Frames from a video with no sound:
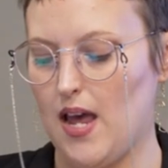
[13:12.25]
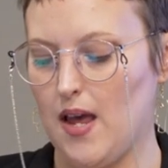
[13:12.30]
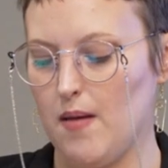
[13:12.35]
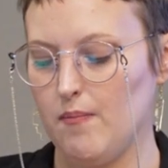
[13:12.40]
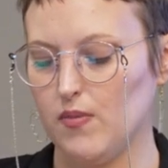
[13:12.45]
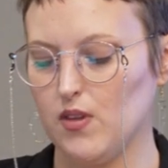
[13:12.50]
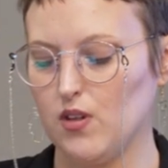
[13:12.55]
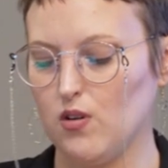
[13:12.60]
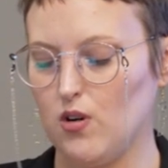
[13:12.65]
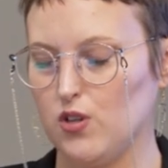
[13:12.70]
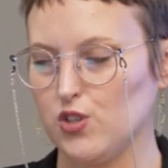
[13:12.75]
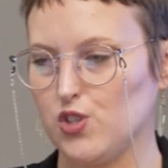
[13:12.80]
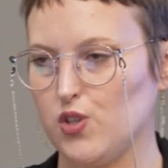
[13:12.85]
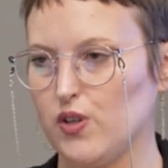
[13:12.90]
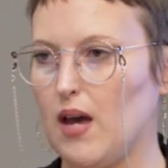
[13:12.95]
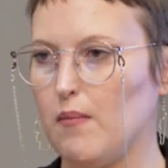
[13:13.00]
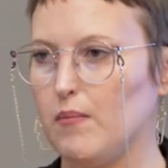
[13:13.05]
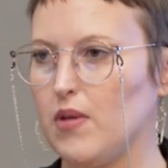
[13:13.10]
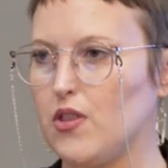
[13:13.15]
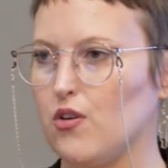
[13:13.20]
and also
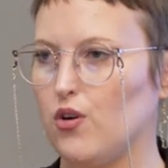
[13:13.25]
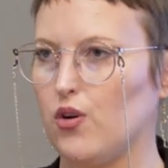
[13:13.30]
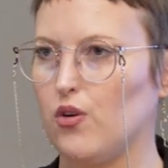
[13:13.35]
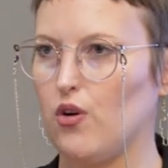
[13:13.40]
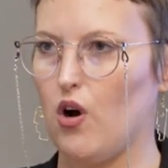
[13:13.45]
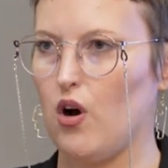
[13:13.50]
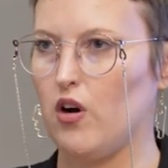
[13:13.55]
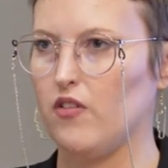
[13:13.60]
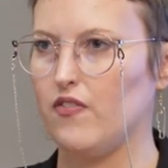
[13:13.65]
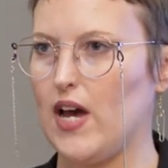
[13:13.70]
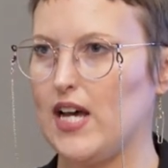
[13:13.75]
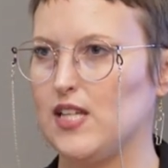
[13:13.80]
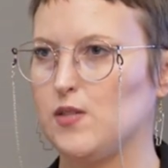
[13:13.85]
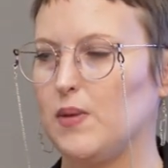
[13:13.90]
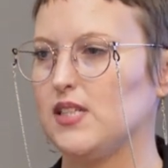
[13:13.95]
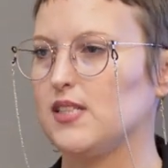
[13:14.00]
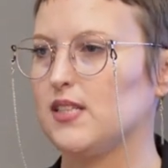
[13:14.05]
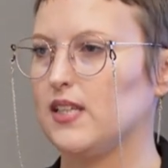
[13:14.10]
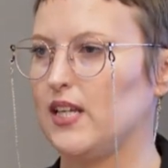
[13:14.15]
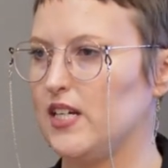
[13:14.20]
can be thought of as
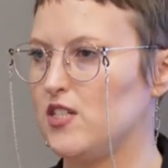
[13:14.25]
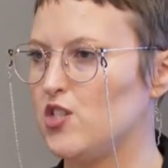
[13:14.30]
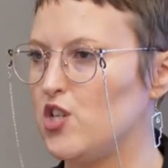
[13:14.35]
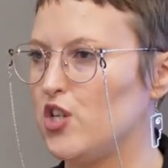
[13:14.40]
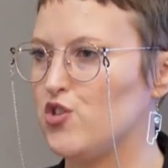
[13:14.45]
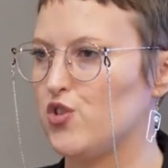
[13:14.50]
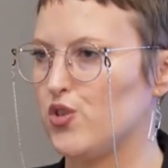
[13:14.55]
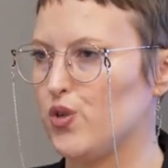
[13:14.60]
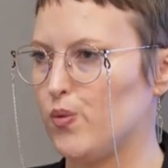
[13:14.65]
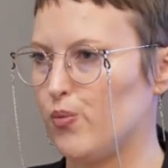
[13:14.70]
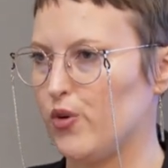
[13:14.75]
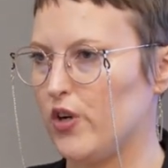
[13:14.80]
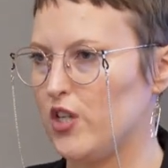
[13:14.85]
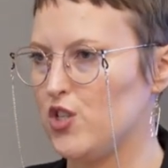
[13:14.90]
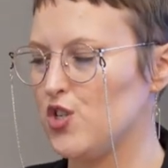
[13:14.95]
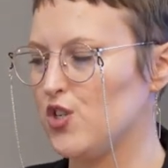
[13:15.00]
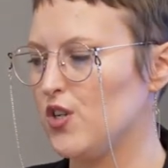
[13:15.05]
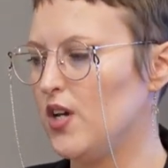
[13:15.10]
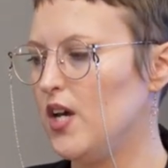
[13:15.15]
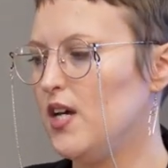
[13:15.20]
basically a digital
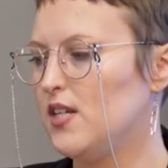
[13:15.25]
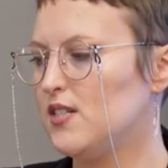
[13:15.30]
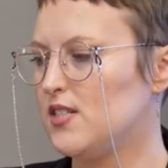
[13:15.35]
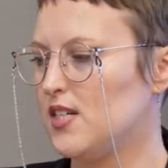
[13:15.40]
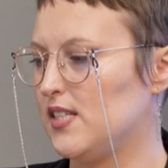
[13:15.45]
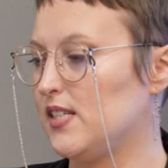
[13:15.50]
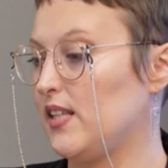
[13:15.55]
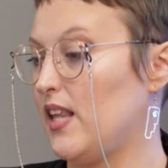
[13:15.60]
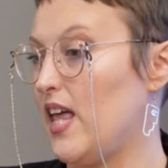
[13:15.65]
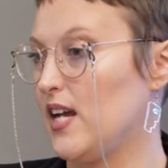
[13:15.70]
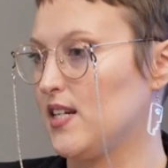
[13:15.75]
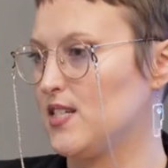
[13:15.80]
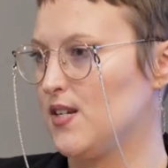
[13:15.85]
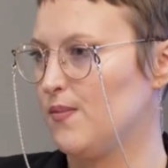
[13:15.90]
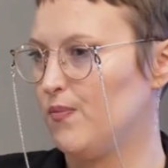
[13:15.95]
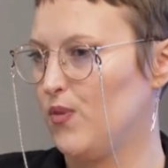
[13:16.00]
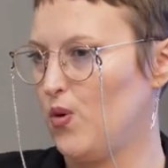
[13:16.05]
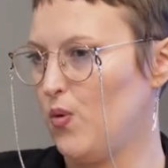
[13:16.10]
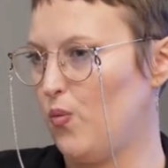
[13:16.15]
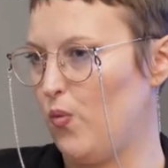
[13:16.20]
bridge to
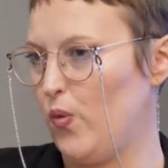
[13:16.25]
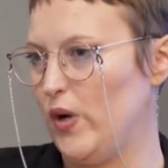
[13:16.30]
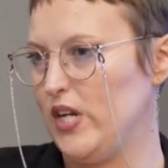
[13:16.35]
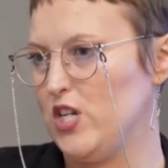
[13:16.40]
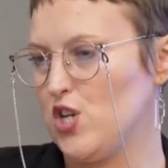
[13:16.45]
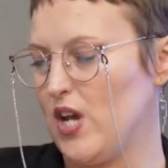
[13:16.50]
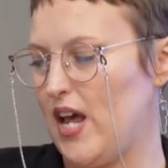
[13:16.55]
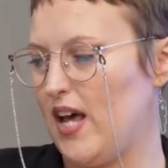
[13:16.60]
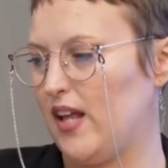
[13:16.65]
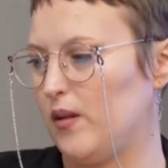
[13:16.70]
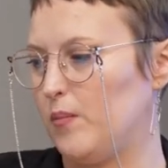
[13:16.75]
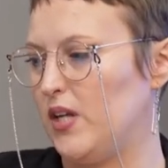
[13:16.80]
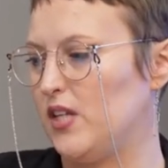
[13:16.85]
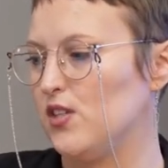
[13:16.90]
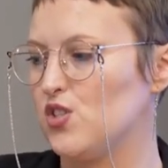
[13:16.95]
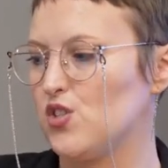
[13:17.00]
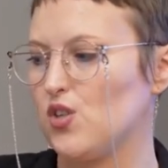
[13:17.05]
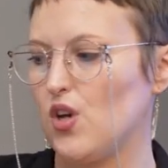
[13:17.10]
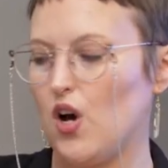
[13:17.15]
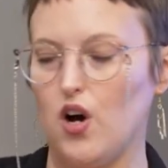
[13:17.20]
select which
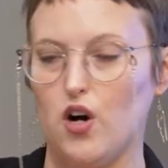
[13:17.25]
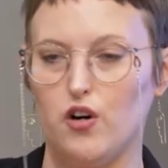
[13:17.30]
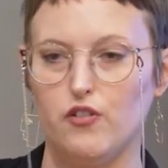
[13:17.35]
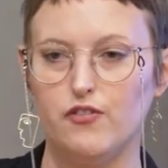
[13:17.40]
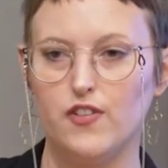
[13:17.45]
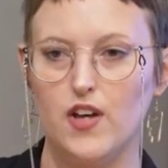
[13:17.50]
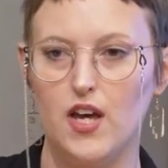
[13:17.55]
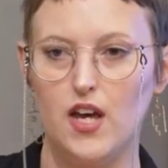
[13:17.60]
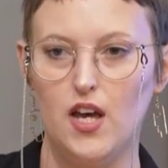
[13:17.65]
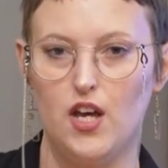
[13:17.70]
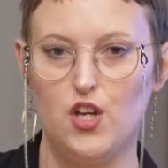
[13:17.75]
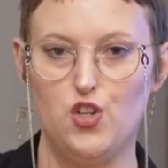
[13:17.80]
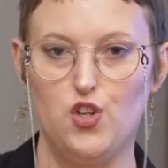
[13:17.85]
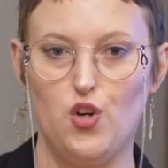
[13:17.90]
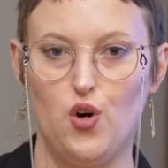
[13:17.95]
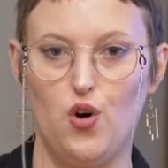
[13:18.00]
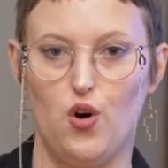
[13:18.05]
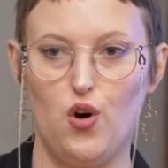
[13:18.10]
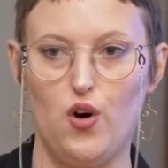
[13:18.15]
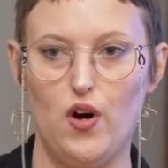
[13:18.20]
elements of
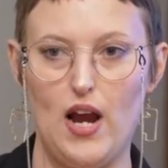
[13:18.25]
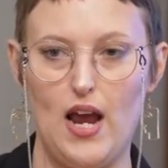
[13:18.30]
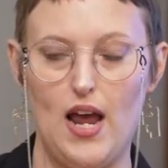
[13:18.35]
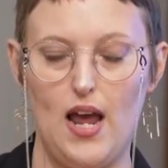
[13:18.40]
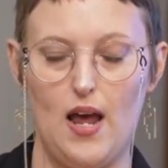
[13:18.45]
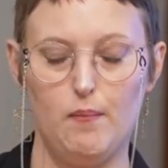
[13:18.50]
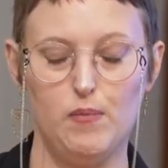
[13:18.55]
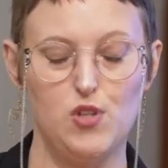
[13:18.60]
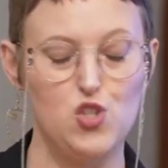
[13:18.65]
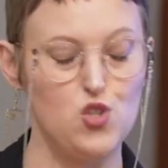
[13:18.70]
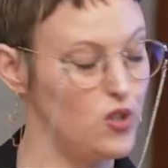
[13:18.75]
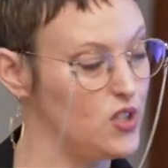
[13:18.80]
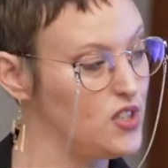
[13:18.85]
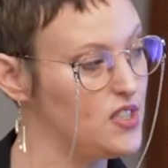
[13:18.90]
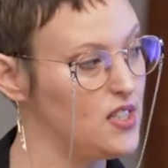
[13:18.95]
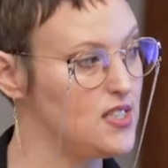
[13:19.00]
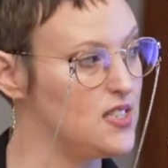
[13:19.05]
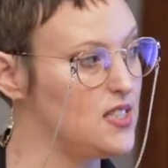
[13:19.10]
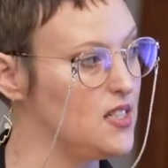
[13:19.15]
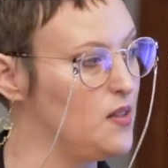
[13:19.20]
your source
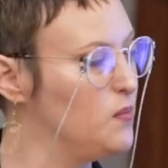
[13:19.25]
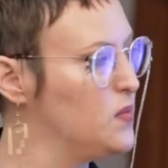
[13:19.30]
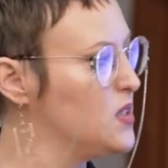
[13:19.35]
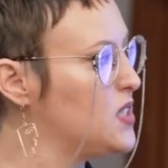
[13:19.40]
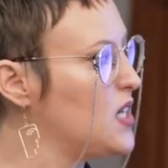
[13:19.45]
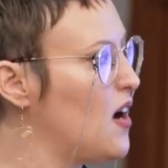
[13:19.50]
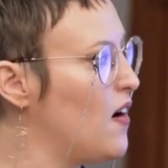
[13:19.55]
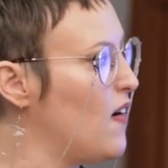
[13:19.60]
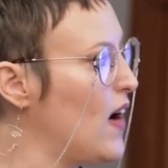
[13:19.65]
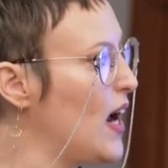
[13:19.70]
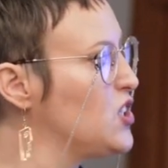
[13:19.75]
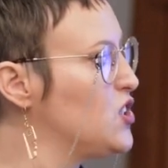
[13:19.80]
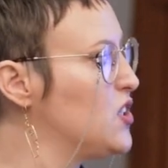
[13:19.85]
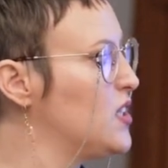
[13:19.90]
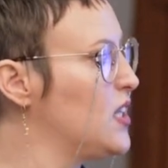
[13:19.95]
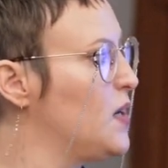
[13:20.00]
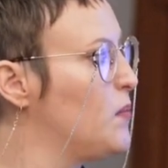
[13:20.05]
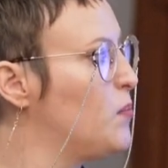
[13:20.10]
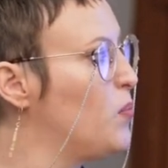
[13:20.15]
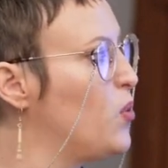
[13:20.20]
systems are
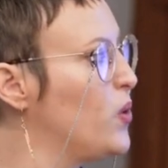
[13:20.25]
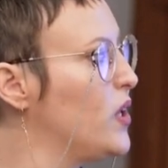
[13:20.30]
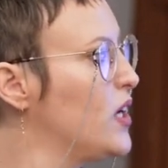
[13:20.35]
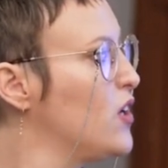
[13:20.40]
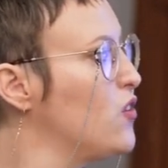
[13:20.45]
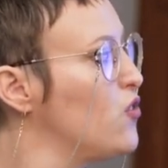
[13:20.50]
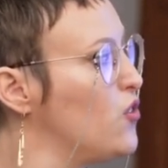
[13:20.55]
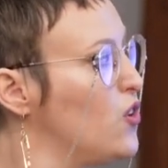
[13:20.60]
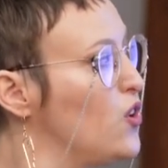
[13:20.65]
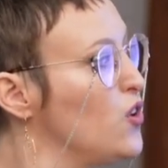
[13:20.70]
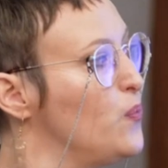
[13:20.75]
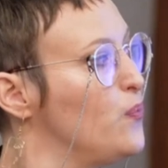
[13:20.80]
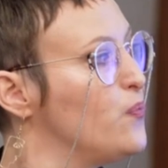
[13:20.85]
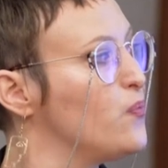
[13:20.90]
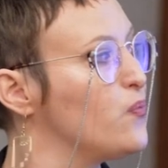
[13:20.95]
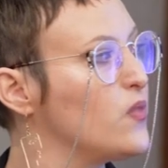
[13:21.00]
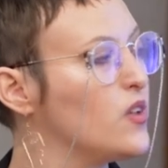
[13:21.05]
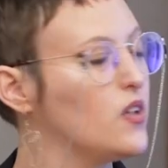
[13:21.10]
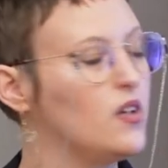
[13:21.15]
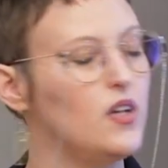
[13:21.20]
actually pulling through
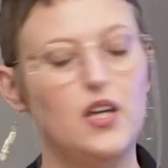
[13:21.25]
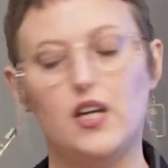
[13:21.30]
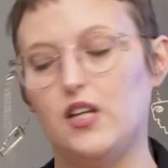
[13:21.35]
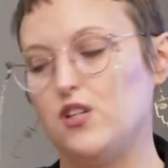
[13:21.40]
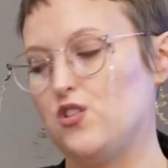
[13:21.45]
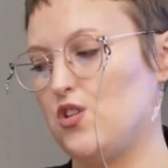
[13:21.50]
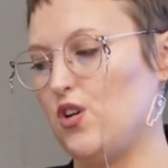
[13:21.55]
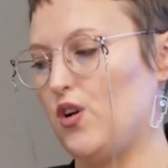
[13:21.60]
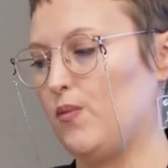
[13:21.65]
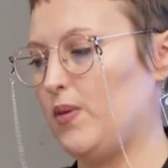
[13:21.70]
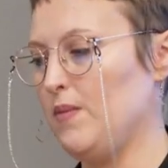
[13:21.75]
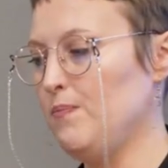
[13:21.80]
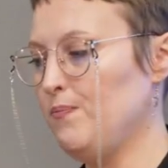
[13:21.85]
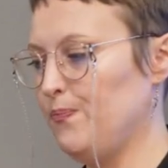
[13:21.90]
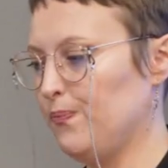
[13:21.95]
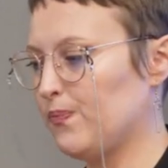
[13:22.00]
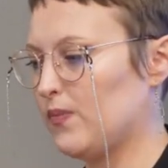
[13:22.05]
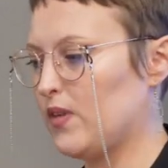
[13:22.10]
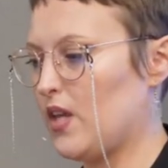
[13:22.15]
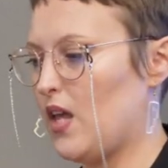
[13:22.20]
into your PIM,
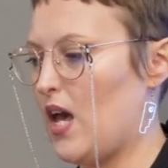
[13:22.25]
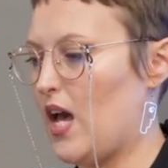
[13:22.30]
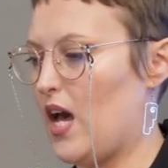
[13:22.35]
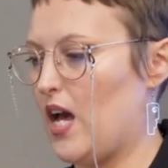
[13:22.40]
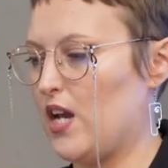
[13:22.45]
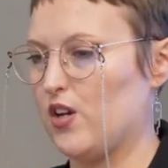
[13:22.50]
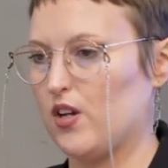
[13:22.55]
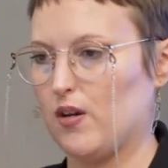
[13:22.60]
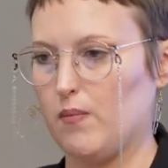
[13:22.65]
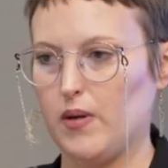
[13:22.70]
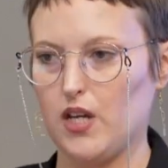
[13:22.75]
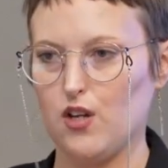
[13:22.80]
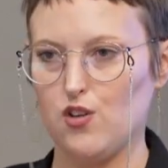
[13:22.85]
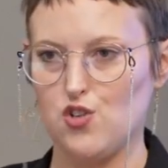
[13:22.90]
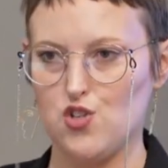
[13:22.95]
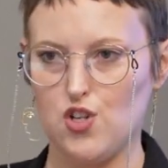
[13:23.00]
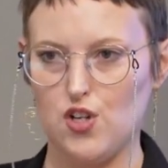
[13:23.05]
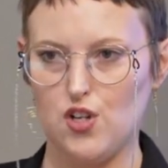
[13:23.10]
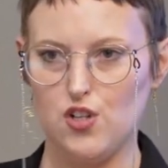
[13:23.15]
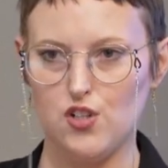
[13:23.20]
and you can pick
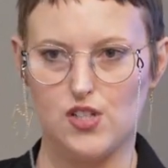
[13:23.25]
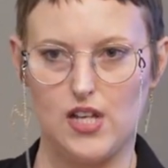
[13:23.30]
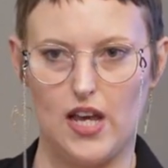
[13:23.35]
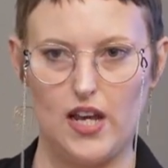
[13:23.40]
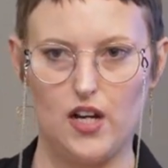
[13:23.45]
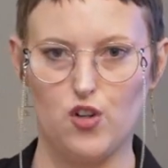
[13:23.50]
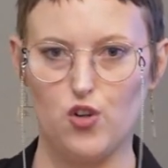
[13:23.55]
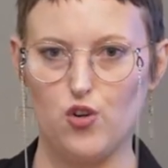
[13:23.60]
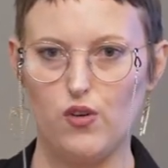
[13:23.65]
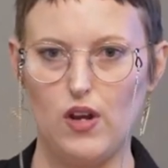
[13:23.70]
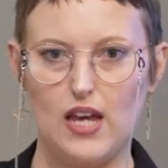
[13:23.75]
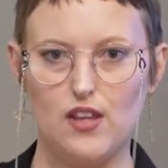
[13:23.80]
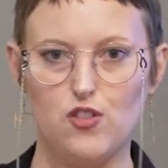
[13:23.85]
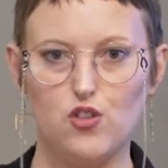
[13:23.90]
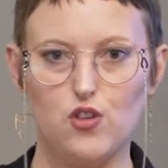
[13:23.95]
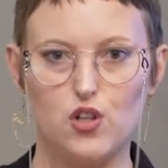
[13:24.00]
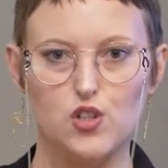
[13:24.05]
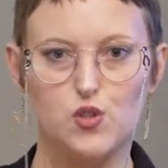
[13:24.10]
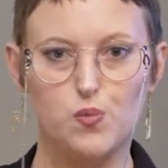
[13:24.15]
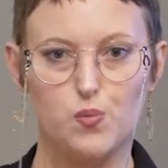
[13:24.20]
and choose and
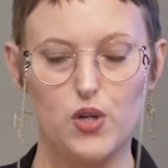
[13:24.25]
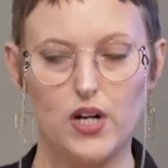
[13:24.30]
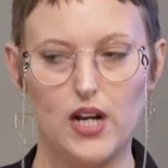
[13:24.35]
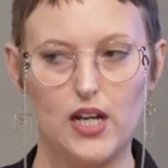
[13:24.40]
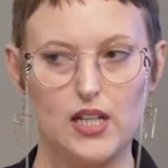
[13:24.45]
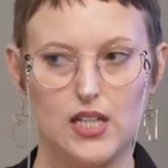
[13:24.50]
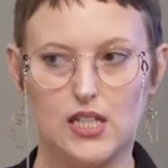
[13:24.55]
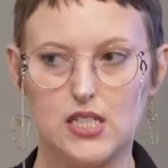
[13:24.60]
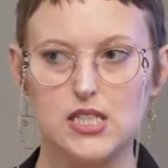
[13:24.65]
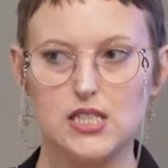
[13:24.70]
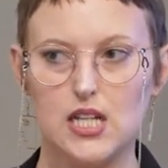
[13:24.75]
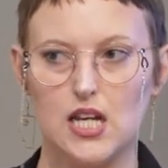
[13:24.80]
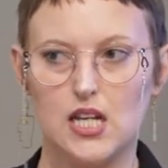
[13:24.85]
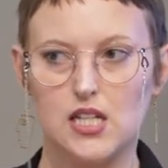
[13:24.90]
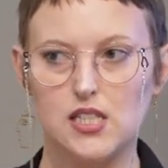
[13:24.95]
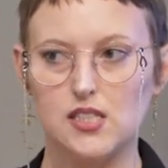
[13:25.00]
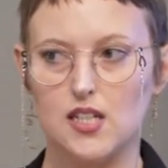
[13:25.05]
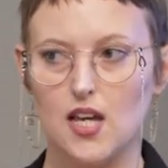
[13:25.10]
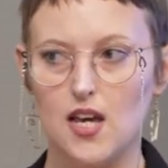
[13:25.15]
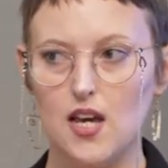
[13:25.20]
create those product
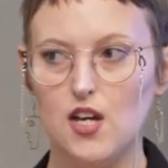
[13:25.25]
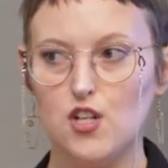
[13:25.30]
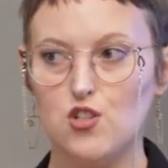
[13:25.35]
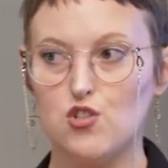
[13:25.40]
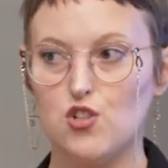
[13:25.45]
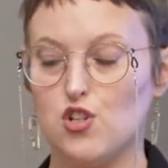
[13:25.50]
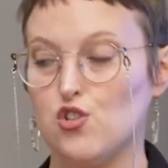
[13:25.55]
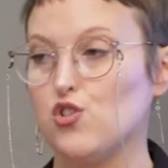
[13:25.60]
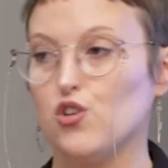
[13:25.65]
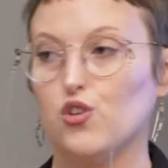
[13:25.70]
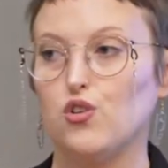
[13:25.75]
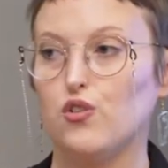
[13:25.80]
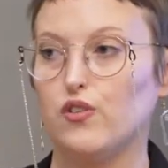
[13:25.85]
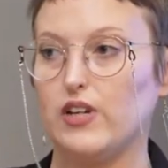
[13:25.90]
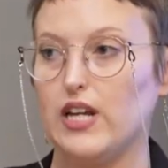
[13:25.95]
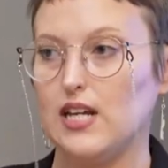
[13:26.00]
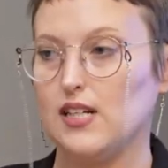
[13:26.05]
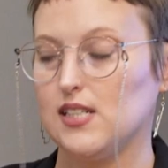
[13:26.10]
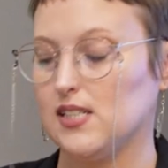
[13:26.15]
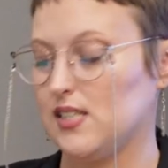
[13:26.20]
listings to suit your
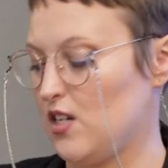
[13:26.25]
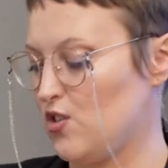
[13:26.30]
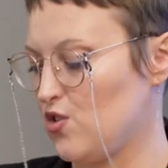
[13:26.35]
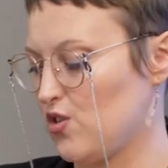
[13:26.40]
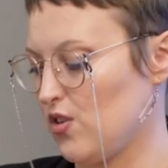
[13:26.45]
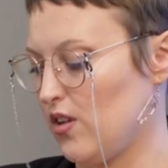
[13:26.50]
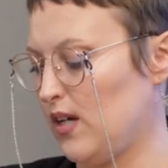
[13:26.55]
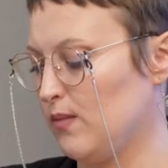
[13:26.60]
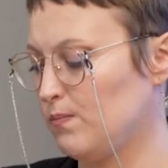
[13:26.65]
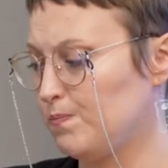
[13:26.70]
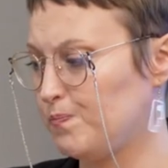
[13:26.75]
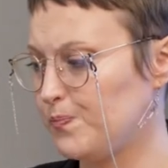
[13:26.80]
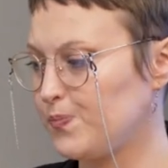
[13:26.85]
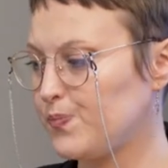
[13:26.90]
need, essentially.